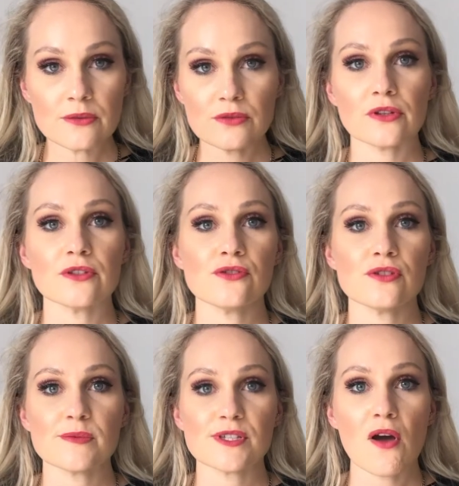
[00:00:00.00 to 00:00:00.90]
cool, you can
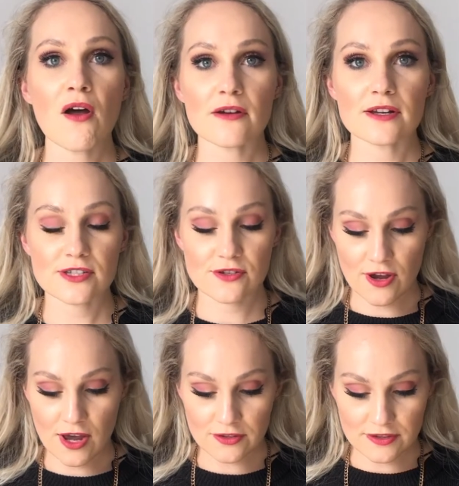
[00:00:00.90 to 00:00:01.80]
choose a mascara. So
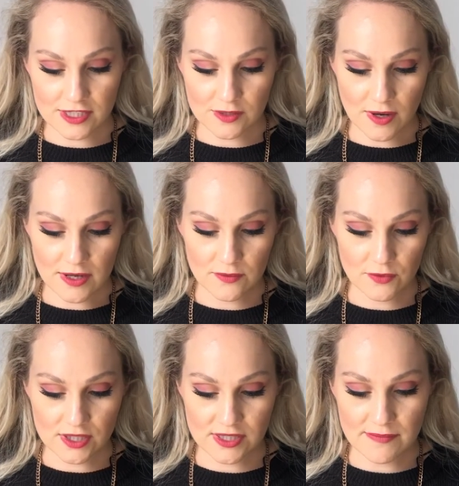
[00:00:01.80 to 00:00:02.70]
I got this one,
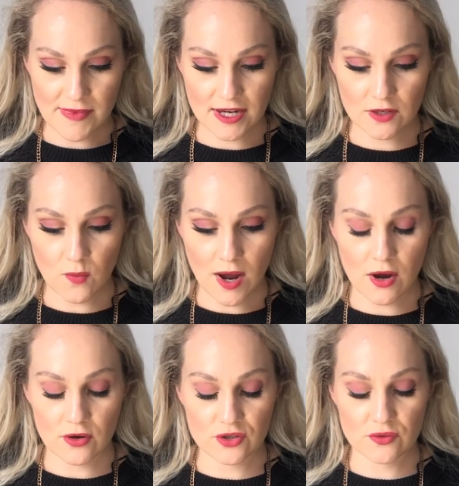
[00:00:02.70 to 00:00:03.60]
which is the Make It
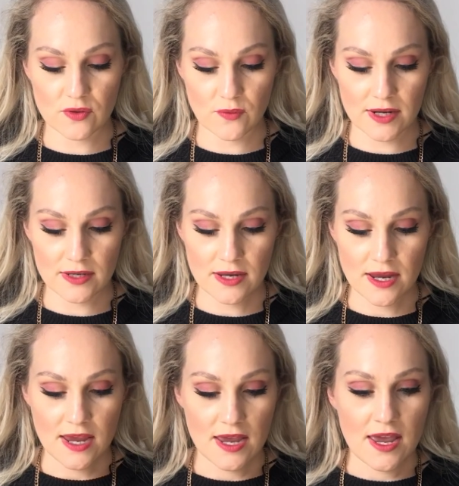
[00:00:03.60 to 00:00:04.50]
Wow 2-in-1.
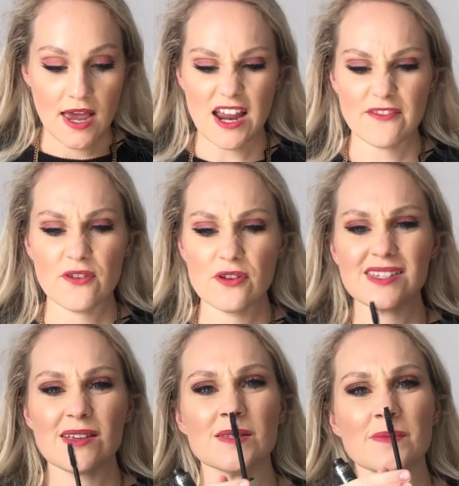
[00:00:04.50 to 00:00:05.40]
At
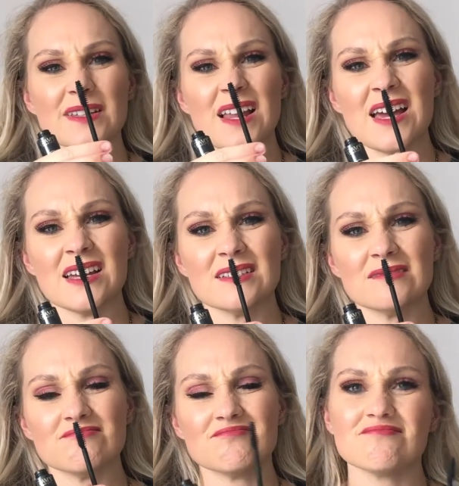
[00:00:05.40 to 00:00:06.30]
first I was a bit like
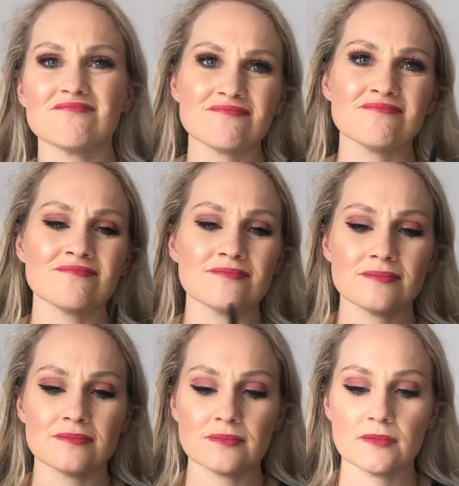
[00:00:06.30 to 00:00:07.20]

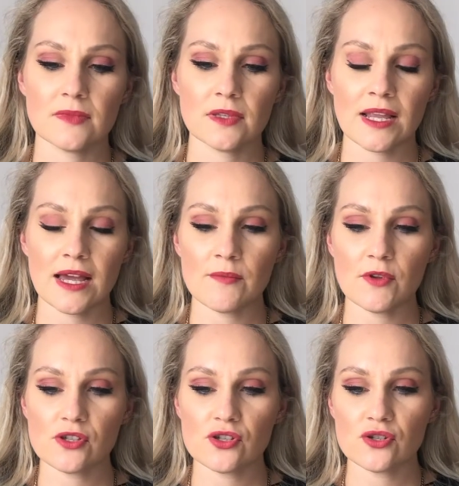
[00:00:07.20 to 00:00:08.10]
I'm
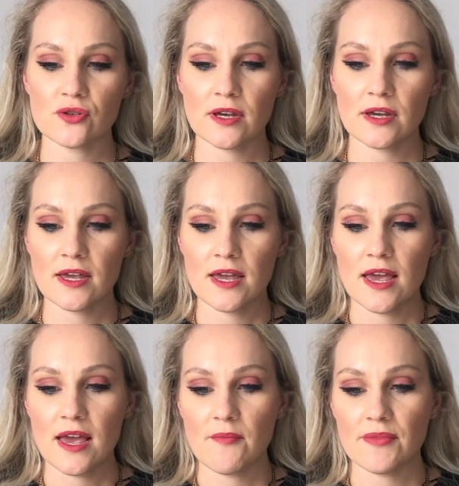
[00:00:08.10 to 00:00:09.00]
not so sure.
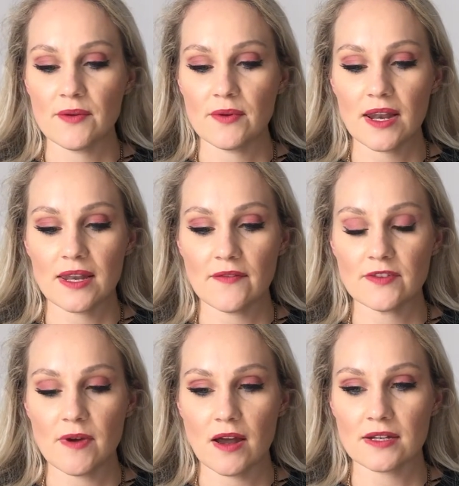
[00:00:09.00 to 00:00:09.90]
Then what I loved
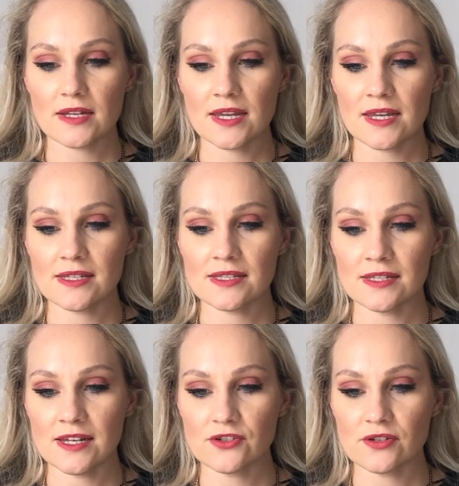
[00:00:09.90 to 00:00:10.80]
about it is
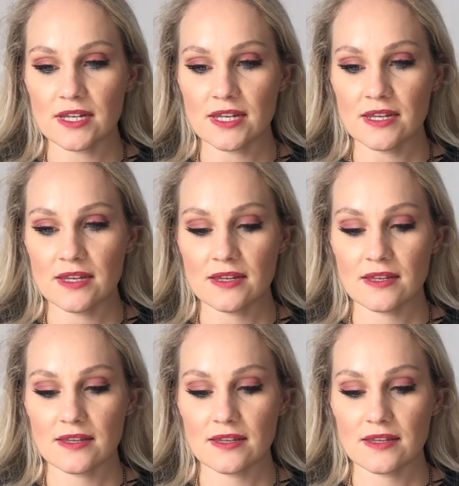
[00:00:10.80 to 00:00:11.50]
literally